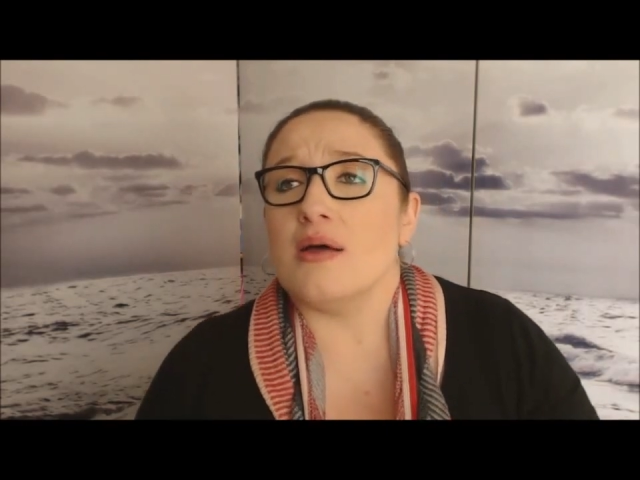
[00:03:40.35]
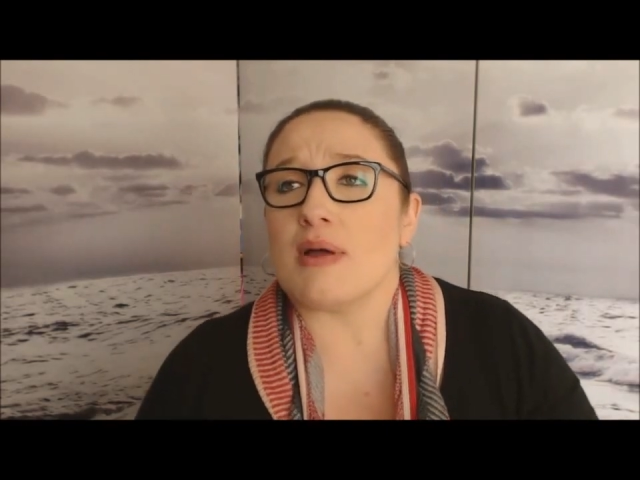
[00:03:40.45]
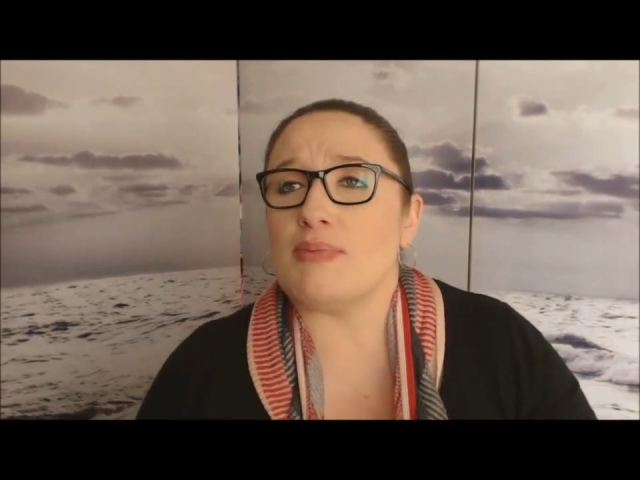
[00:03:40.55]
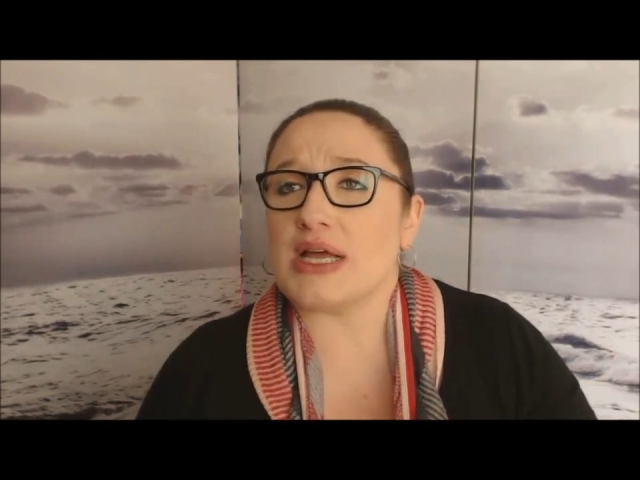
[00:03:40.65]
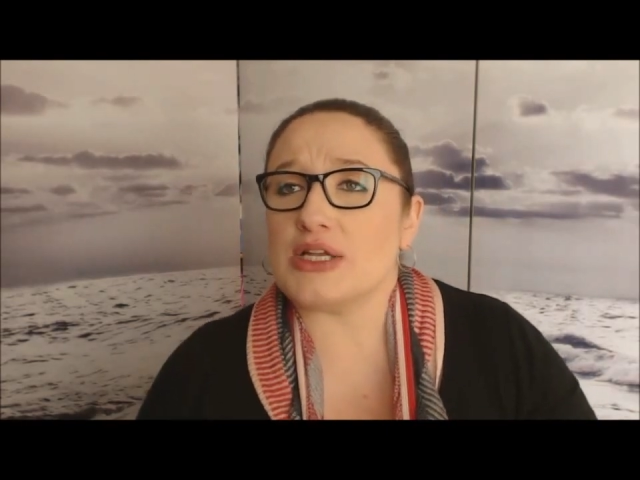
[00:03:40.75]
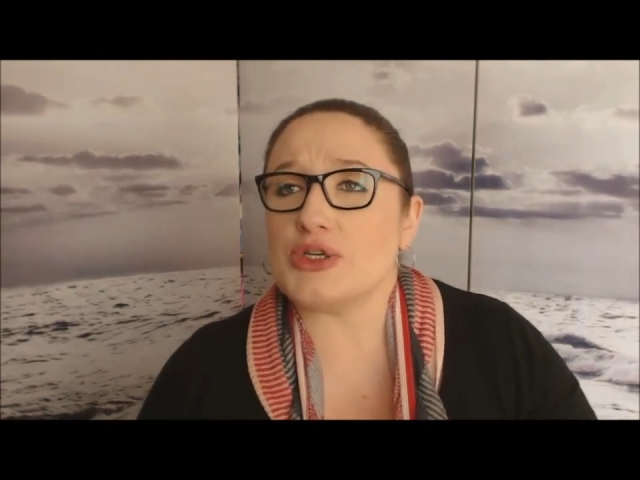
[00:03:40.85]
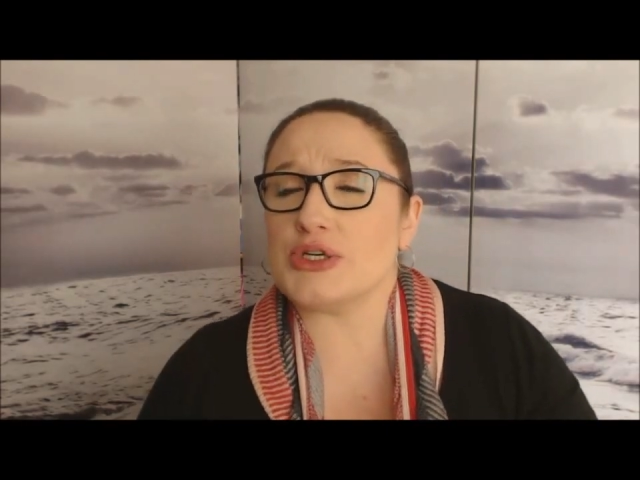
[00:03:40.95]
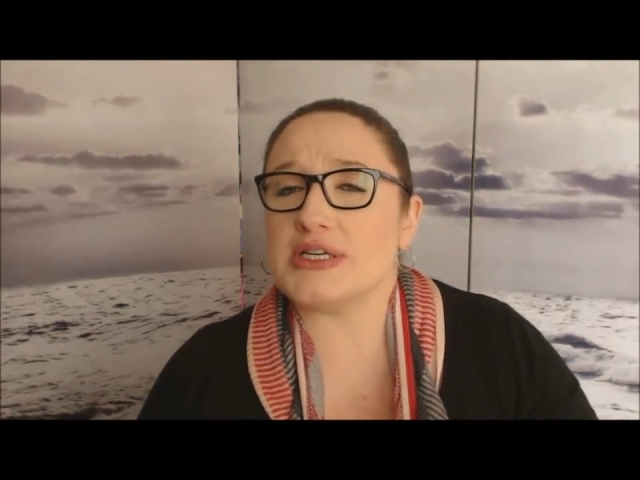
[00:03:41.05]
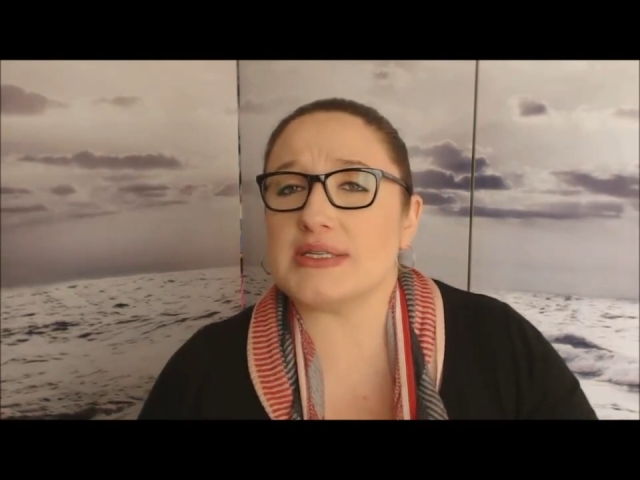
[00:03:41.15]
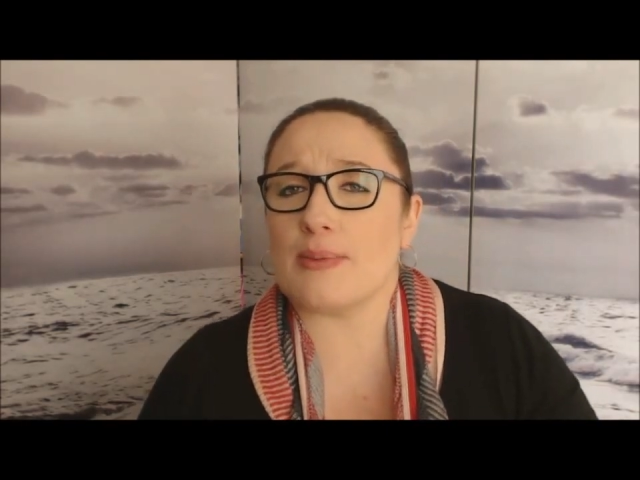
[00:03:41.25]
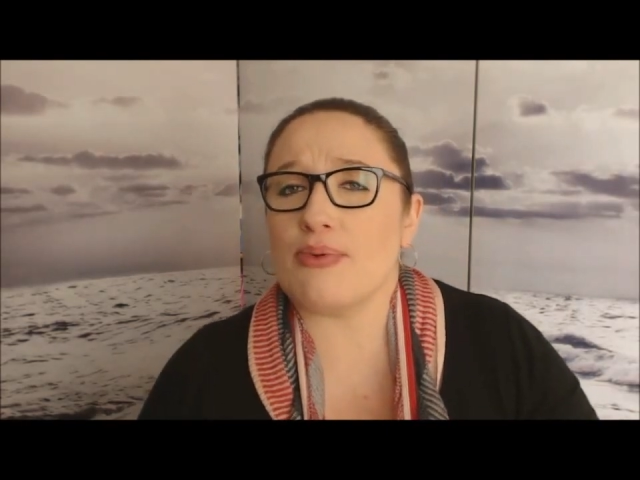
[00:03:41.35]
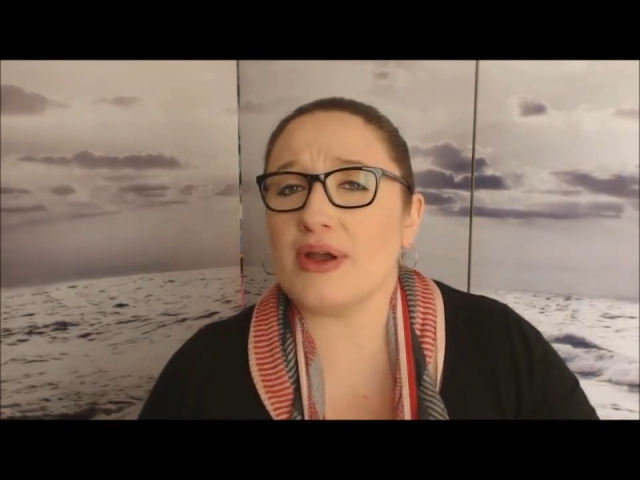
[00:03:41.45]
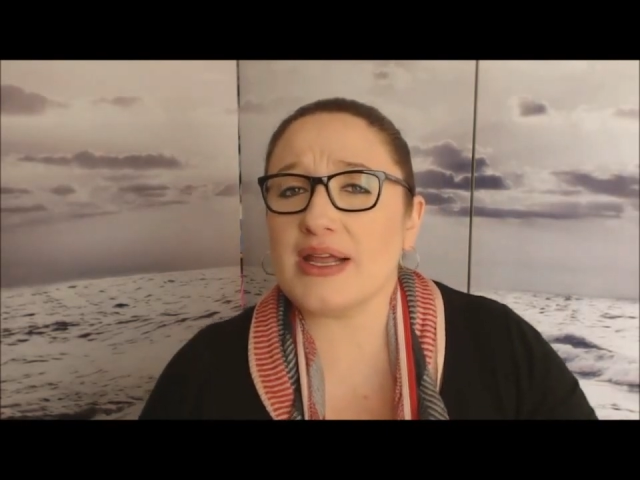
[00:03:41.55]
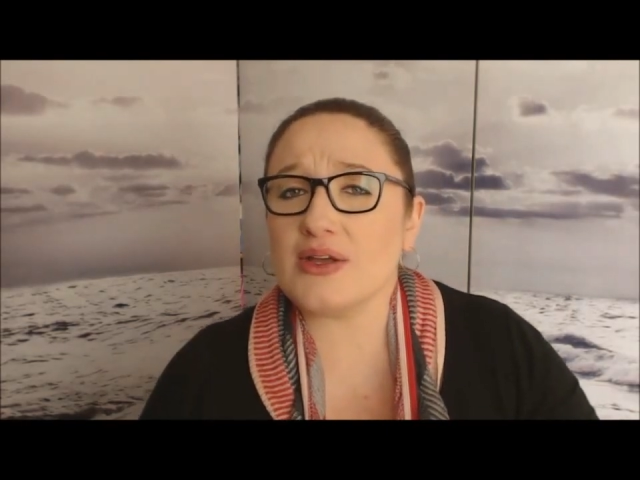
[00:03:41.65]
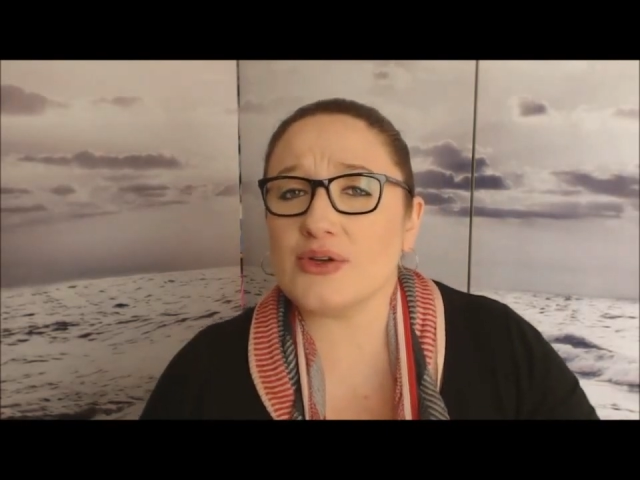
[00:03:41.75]
My blood sugars are
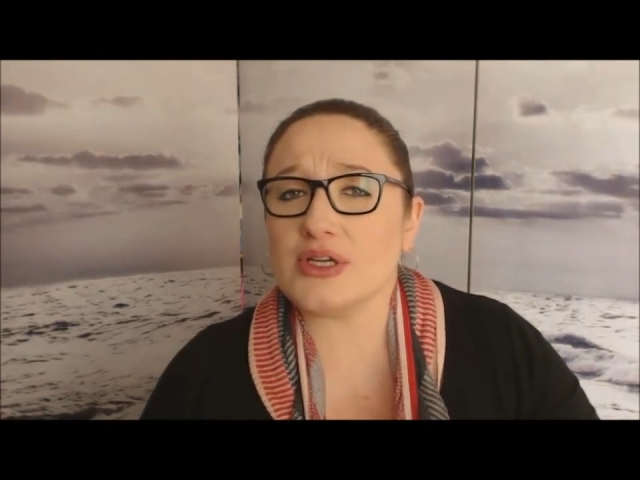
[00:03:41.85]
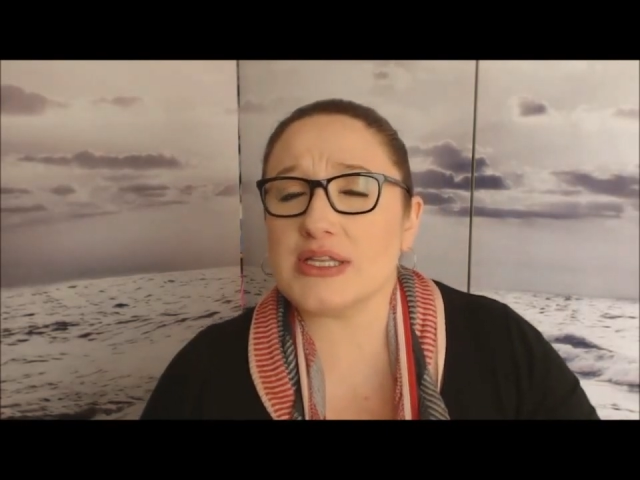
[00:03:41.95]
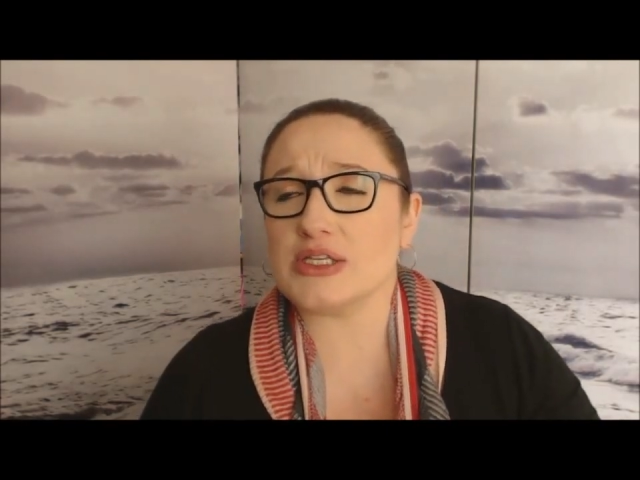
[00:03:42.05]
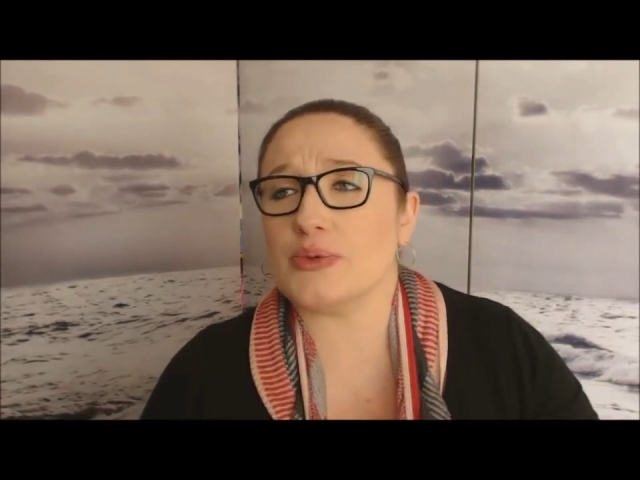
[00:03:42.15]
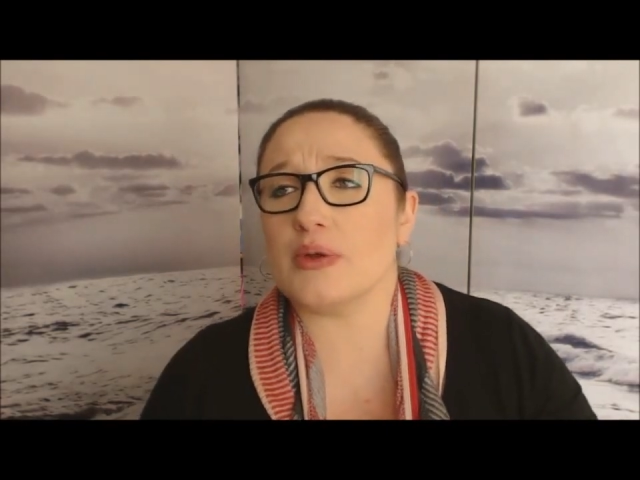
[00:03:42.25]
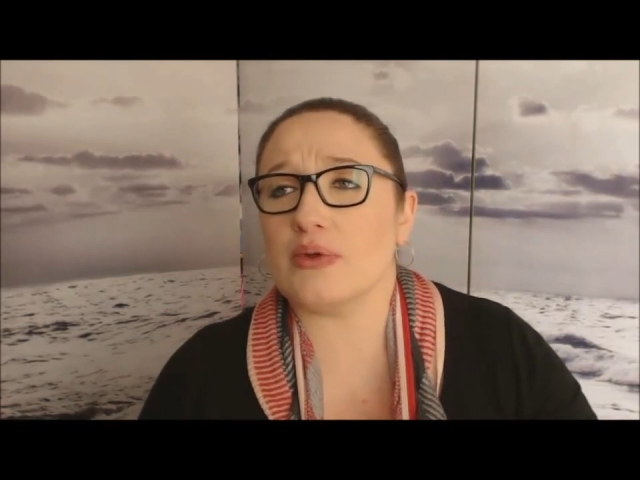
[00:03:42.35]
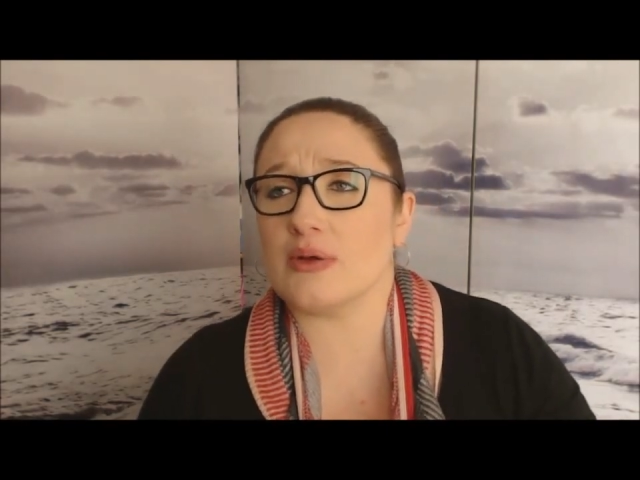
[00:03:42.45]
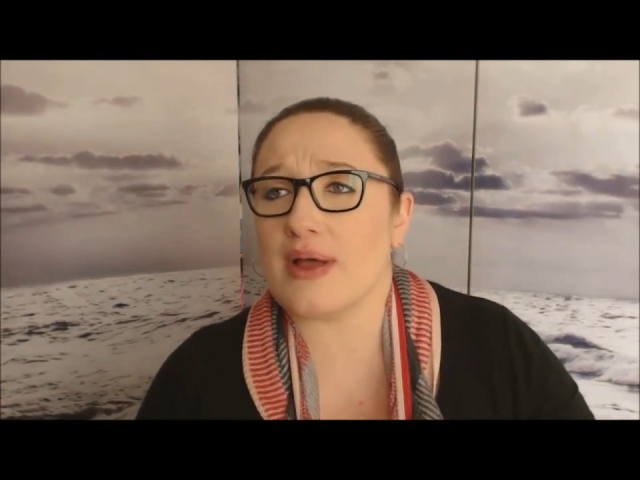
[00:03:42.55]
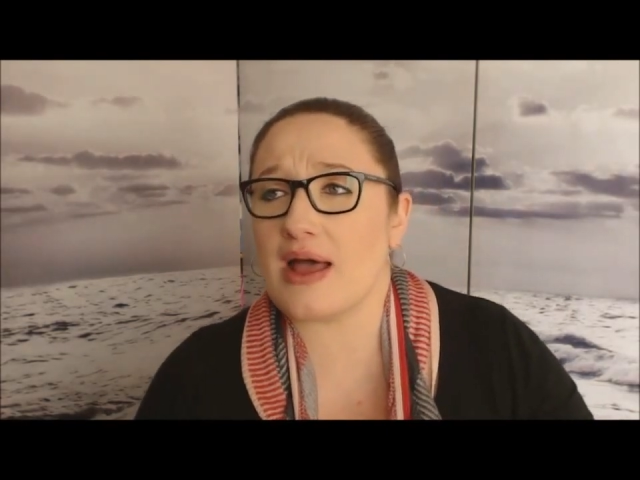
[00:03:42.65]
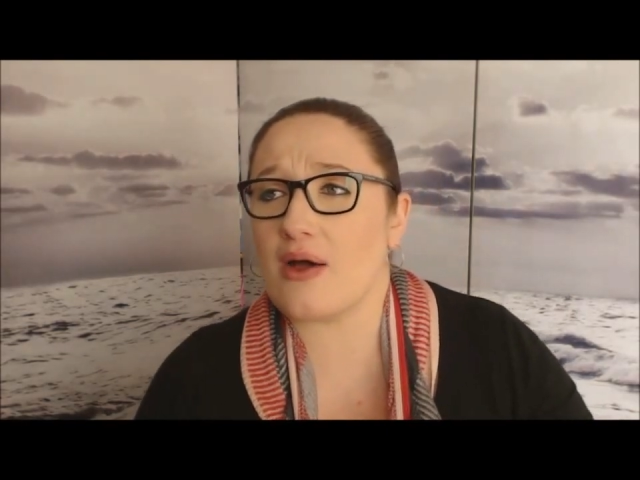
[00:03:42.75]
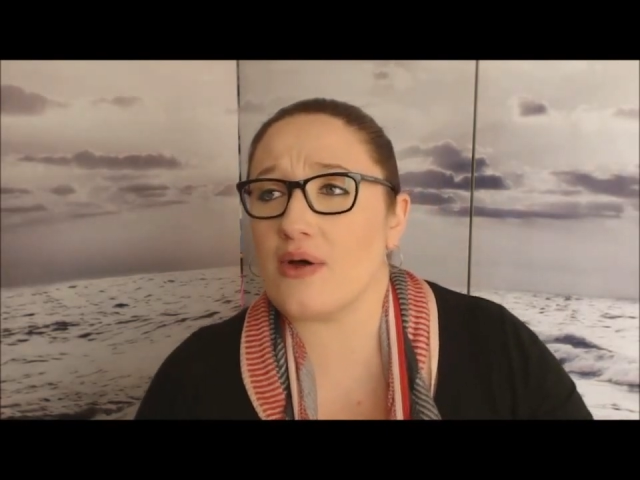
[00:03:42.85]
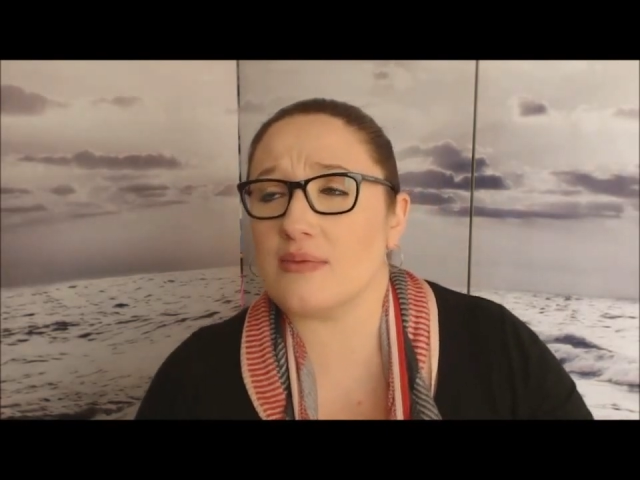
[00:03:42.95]
pretty good. They're doing really well.